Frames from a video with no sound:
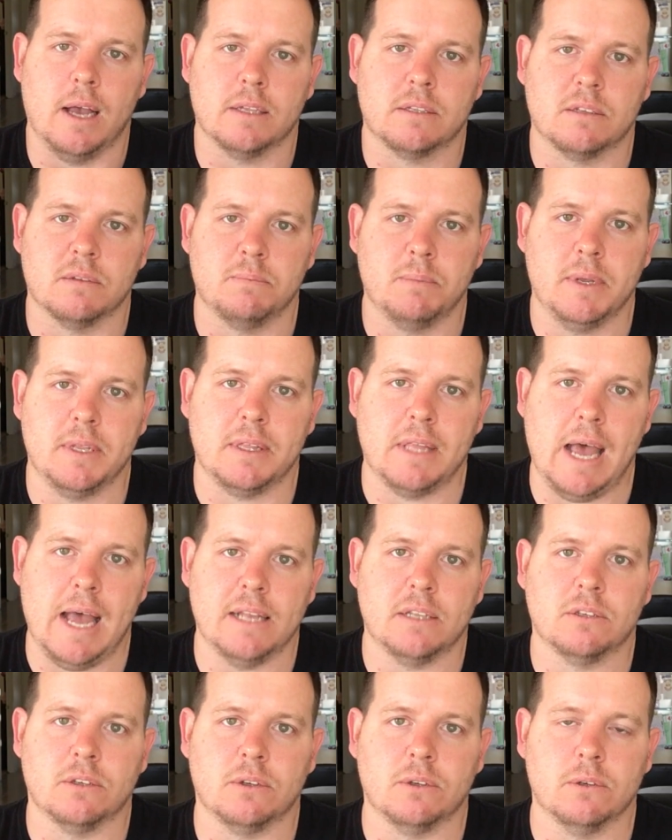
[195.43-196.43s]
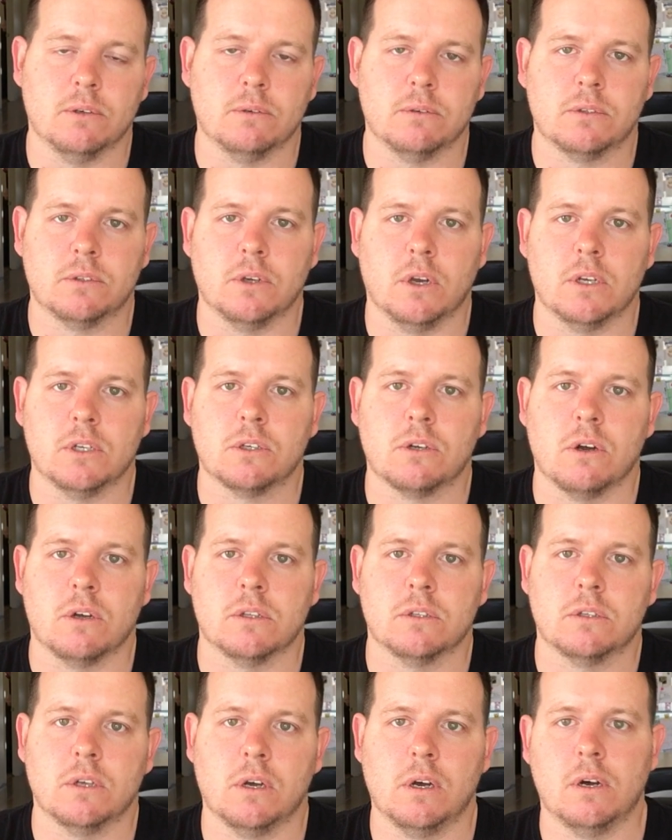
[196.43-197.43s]
Submit that to Google Search
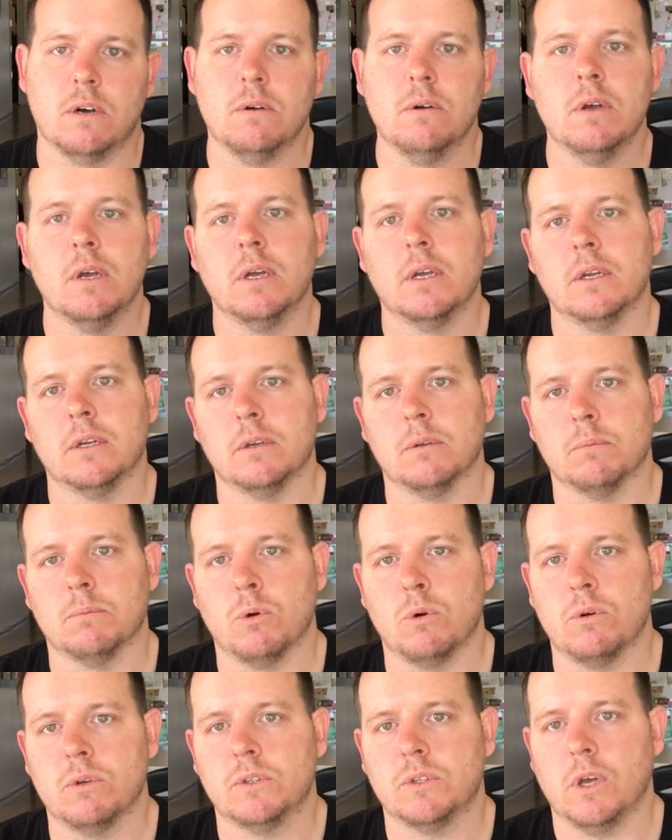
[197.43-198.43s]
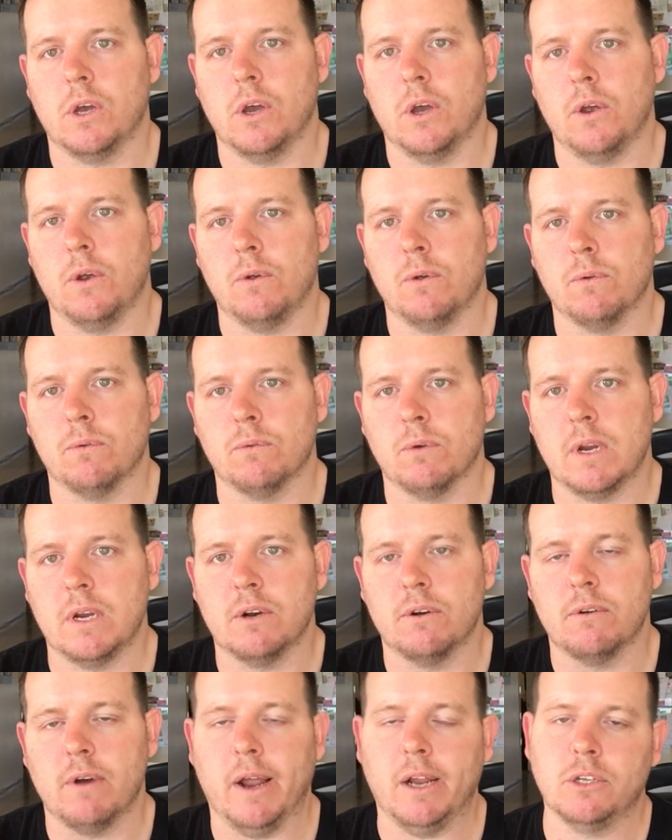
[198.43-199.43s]
Console. Also
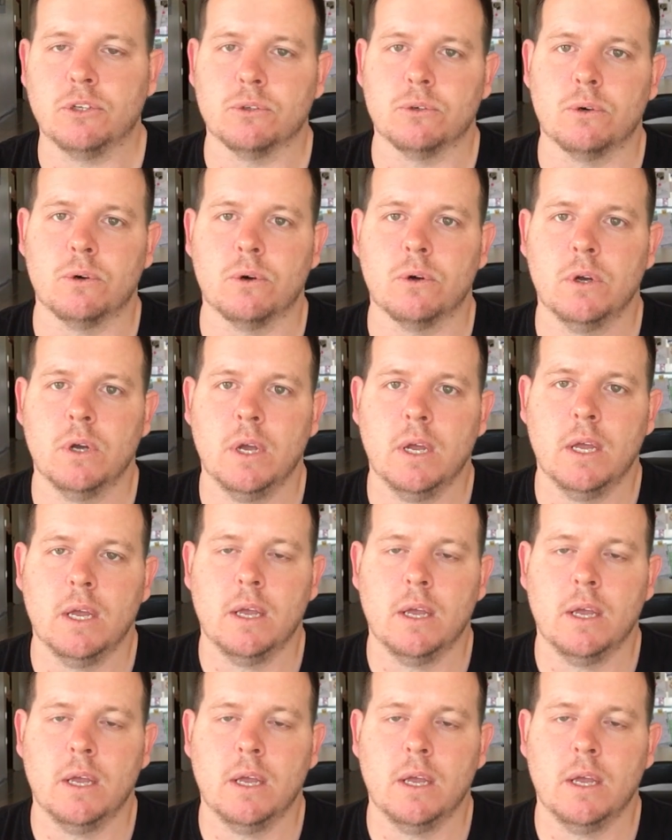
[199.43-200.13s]
redirect your